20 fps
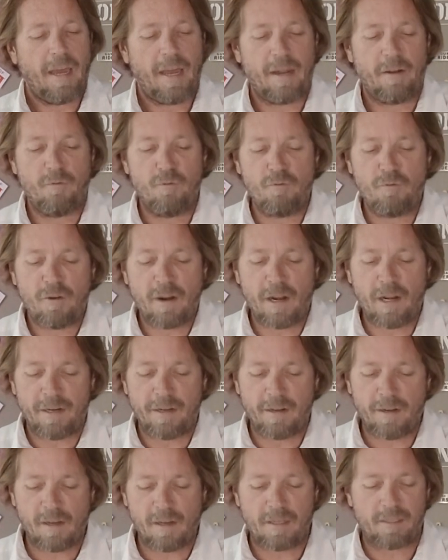and
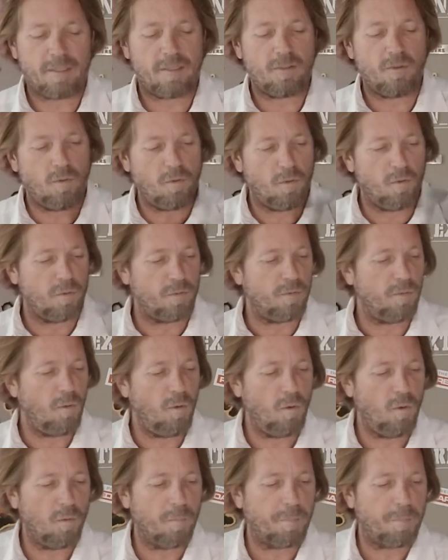really nice,
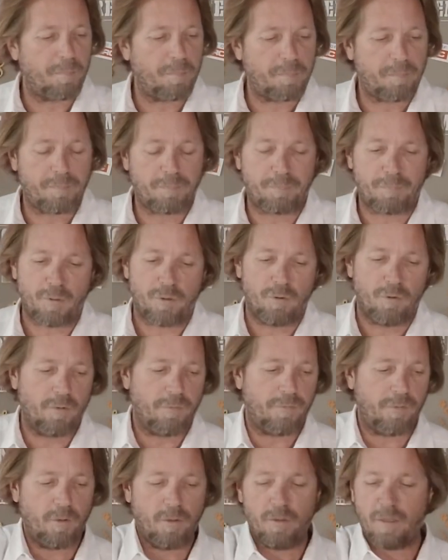all
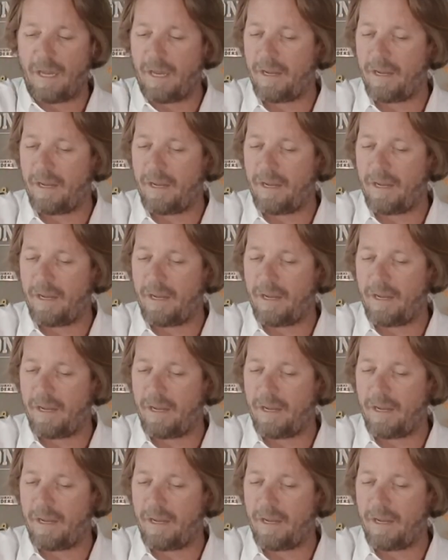beautiful.